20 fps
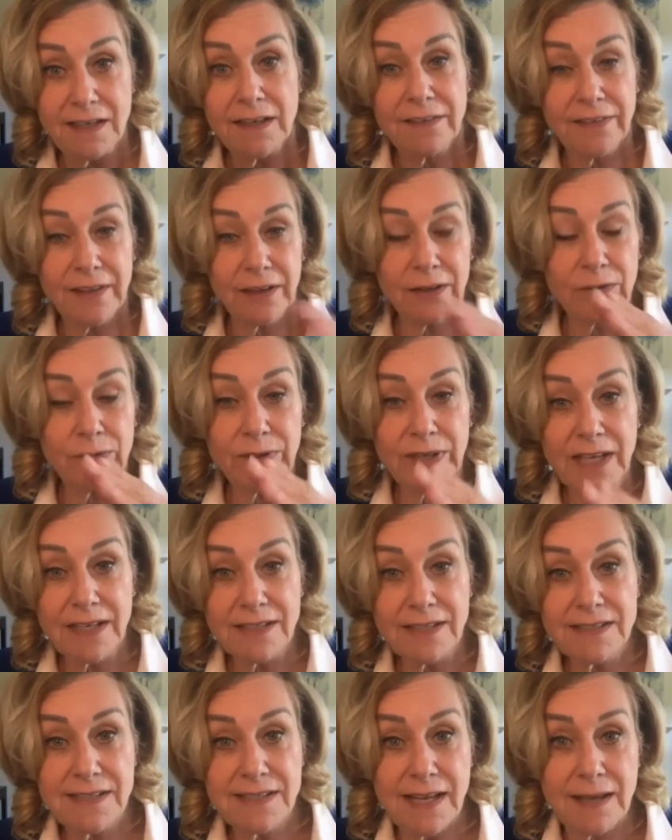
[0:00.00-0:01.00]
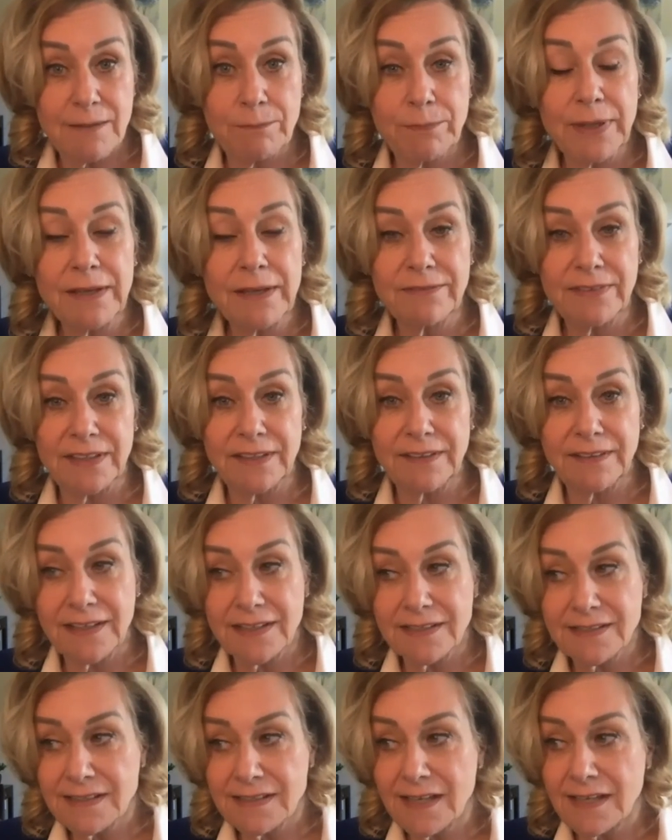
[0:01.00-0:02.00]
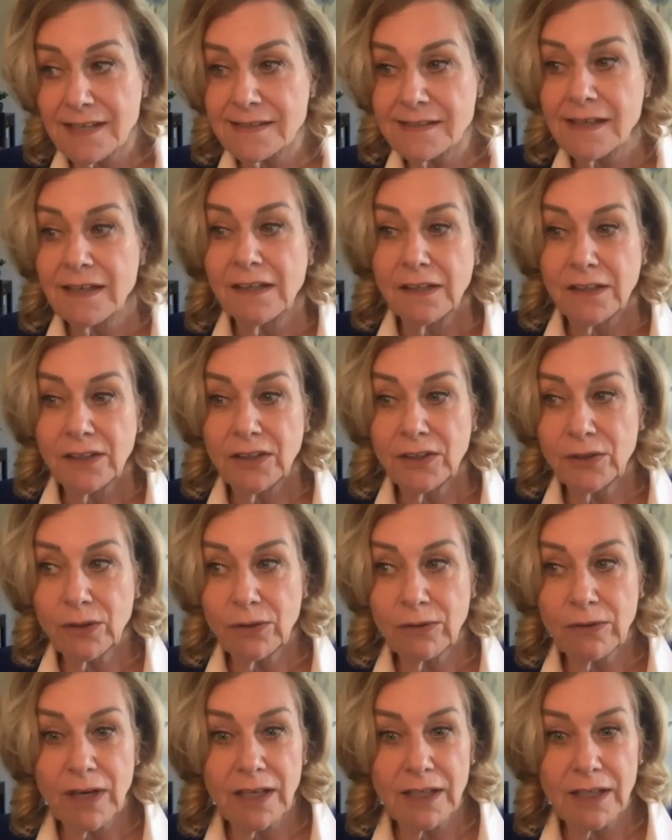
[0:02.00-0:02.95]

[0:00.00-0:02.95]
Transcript: that creates that pivot that says you know i,